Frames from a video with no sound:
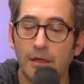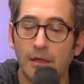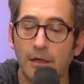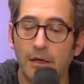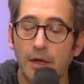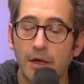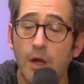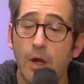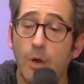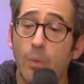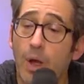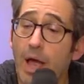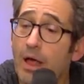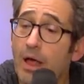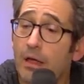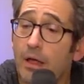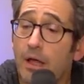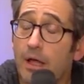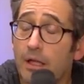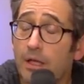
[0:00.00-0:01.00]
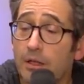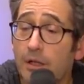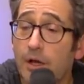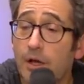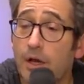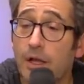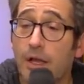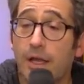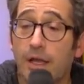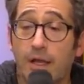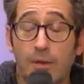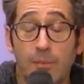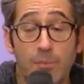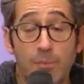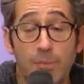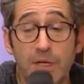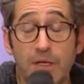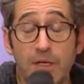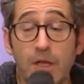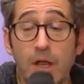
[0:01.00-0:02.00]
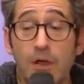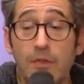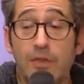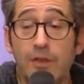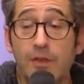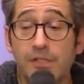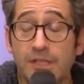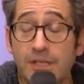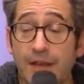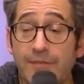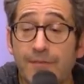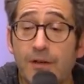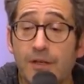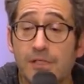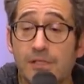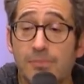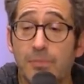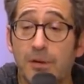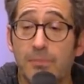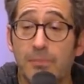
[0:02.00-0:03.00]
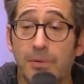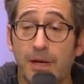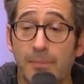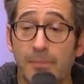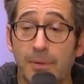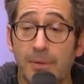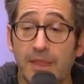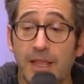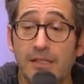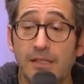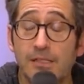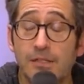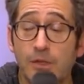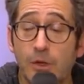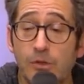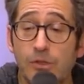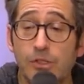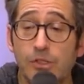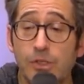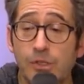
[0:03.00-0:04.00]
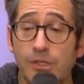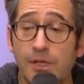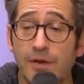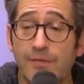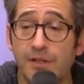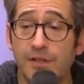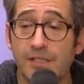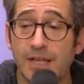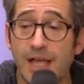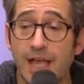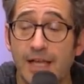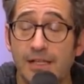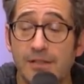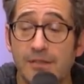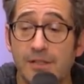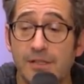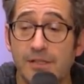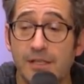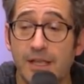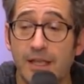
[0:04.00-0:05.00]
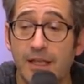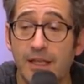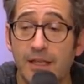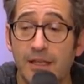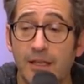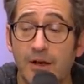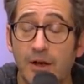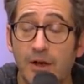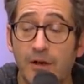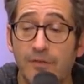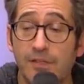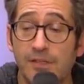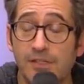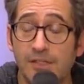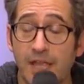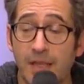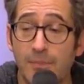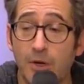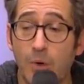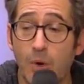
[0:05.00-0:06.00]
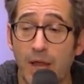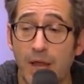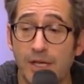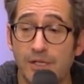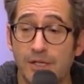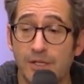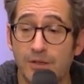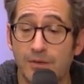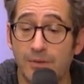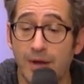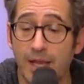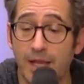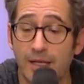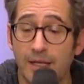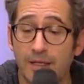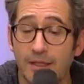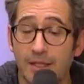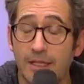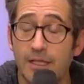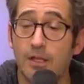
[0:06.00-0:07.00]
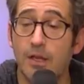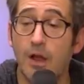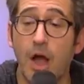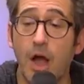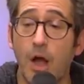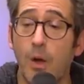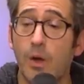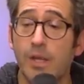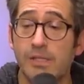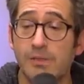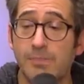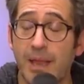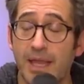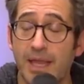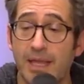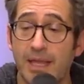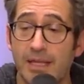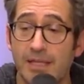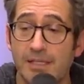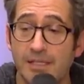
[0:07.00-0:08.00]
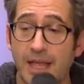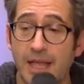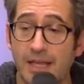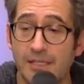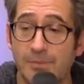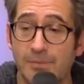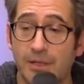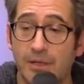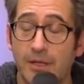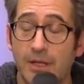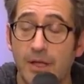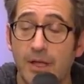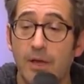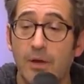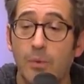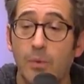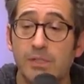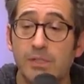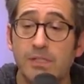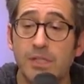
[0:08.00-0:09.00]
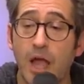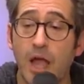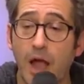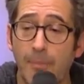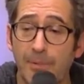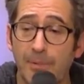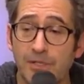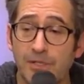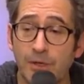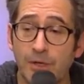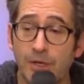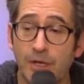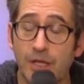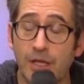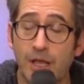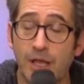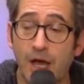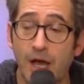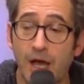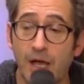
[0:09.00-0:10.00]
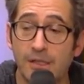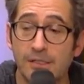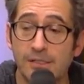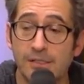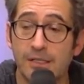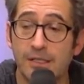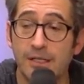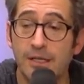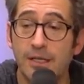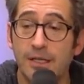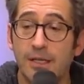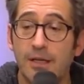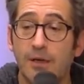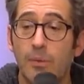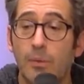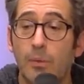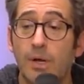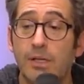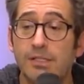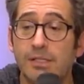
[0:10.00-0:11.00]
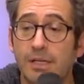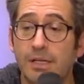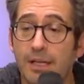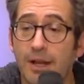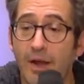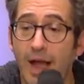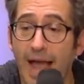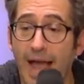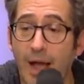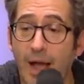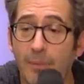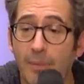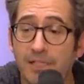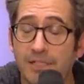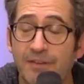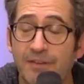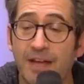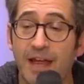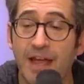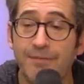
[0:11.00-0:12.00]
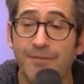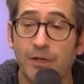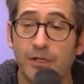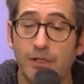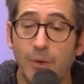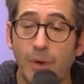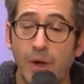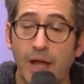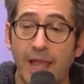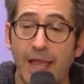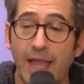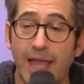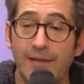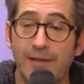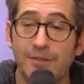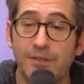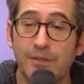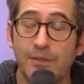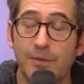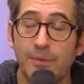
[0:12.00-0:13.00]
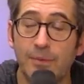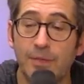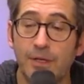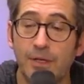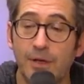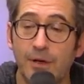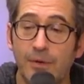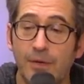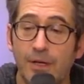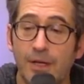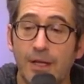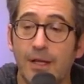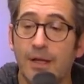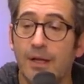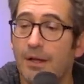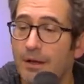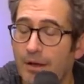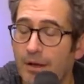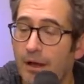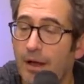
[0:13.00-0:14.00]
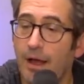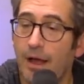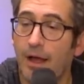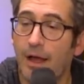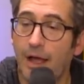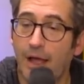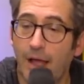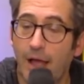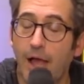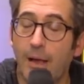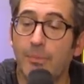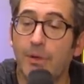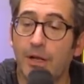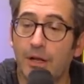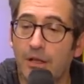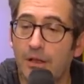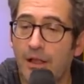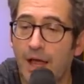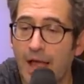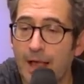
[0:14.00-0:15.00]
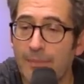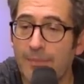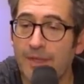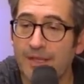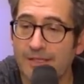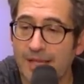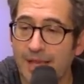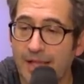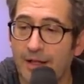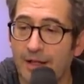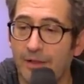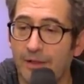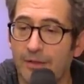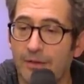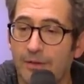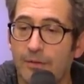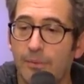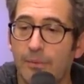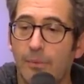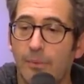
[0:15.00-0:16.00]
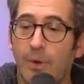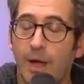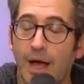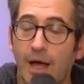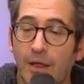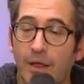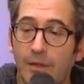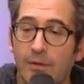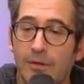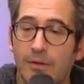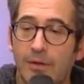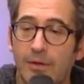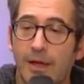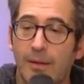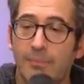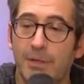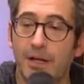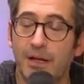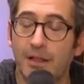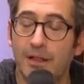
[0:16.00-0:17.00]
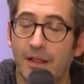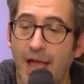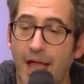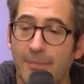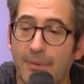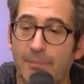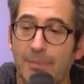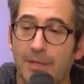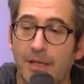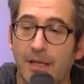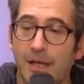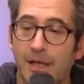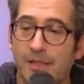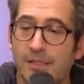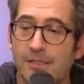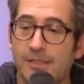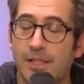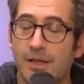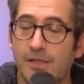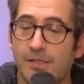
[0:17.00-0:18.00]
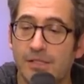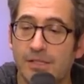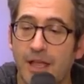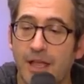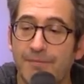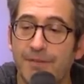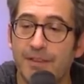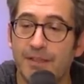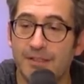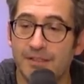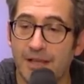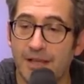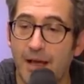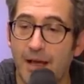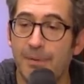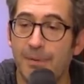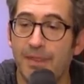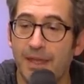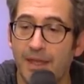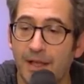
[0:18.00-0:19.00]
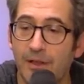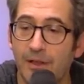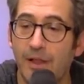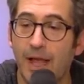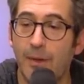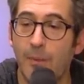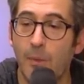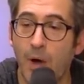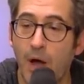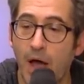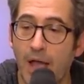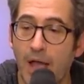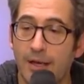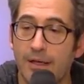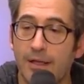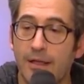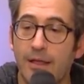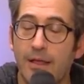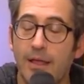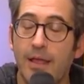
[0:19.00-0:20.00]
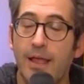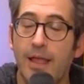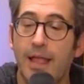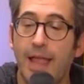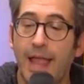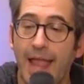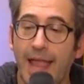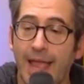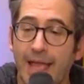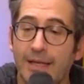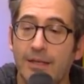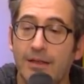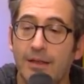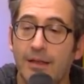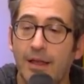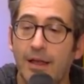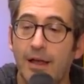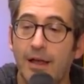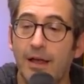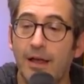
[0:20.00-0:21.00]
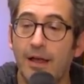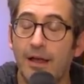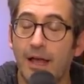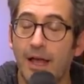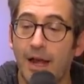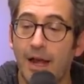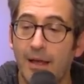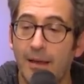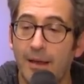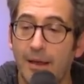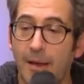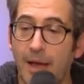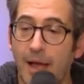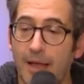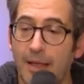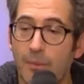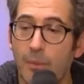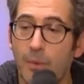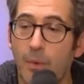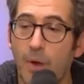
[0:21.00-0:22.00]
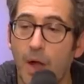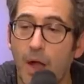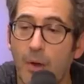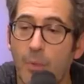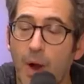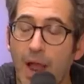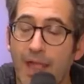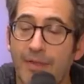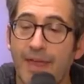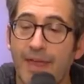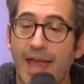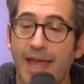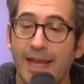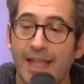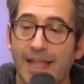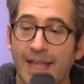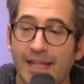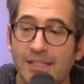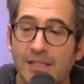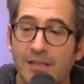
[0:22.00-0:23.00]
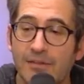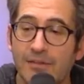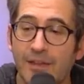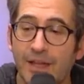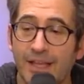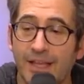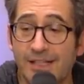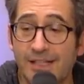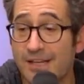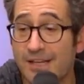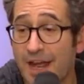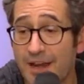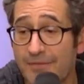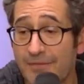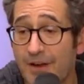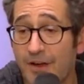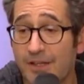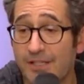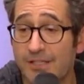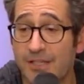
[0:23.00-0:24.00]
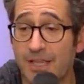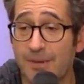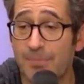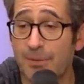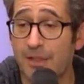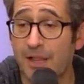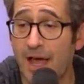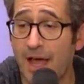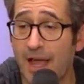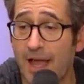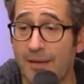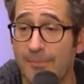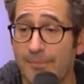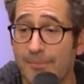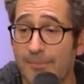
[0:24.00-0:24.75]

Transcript: do well look but no, there's a difference. But but uh, but that's those are two different sides of the same you know of the same equation, right? Like you're always making an assessment. What's the opportunity cost? What's you know how much effort do I have to you know uh, I'm going to climb this hill? Well, I'm going to climb it because there's stuff at the top of the hill I want, and uh, and I, I I weigh that against of like it's not a very steep climb,